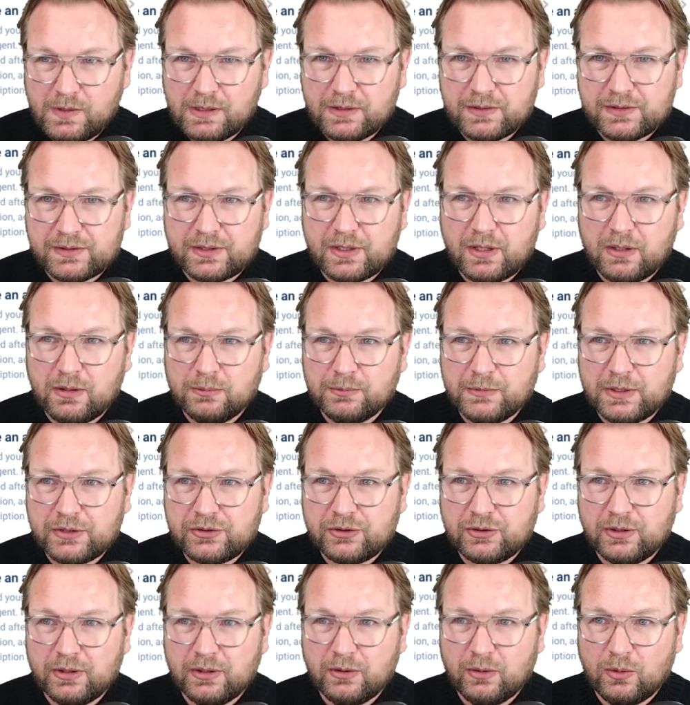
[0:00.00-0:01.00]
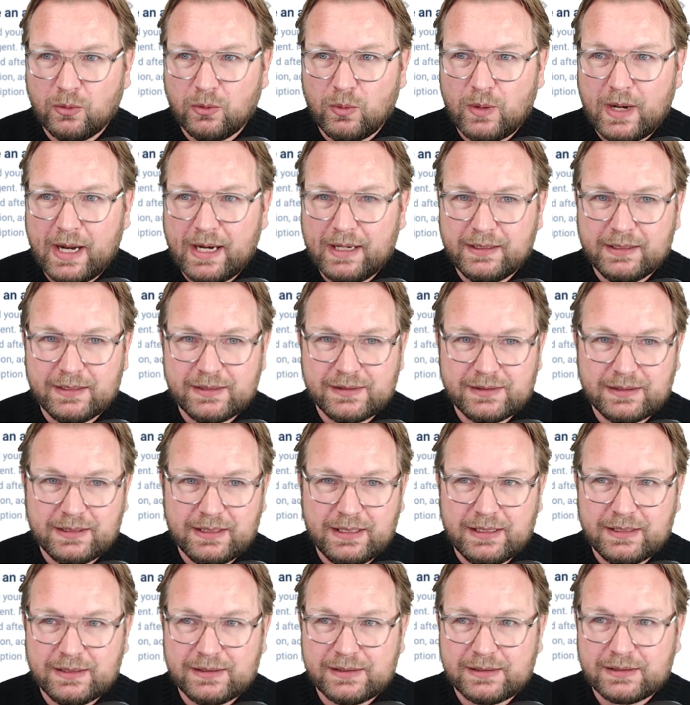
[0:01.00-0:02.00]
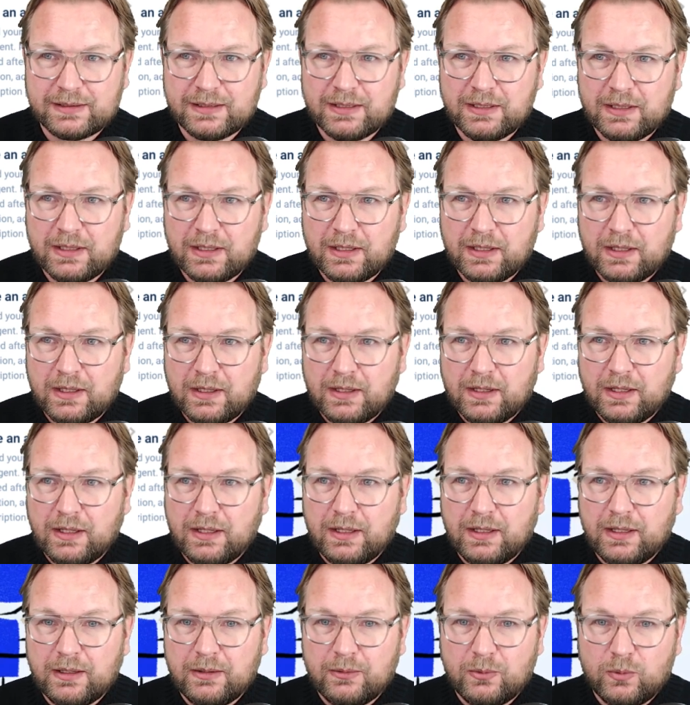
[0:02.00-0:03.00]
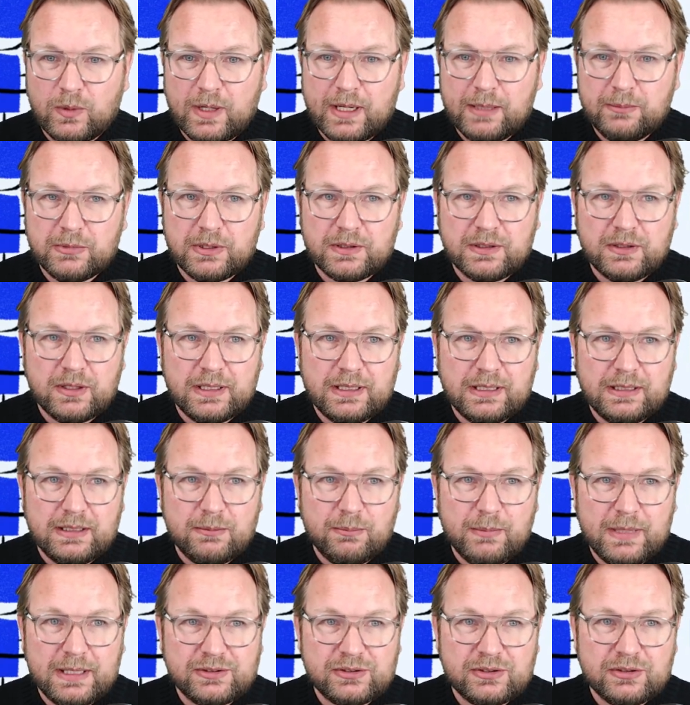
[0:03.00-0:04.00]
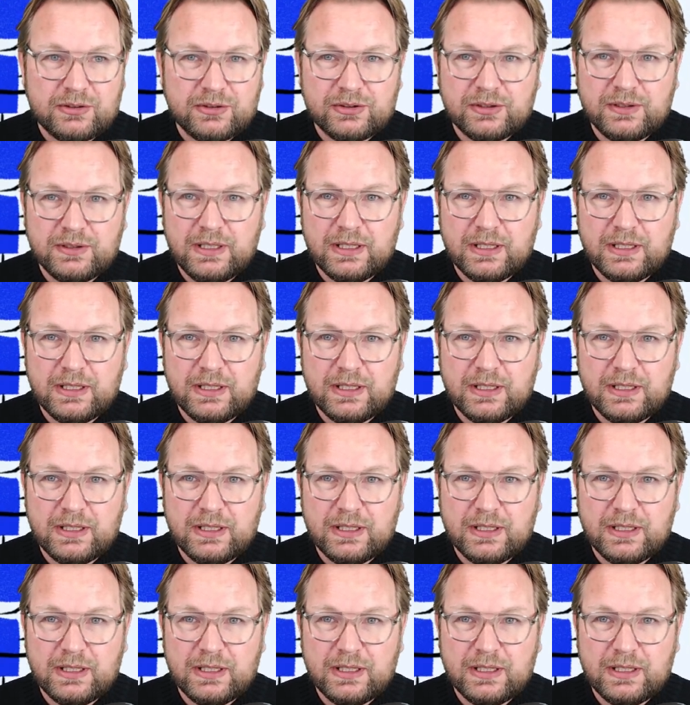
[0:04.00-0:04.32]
So I'm not sure why this is why I'm not getting the messages in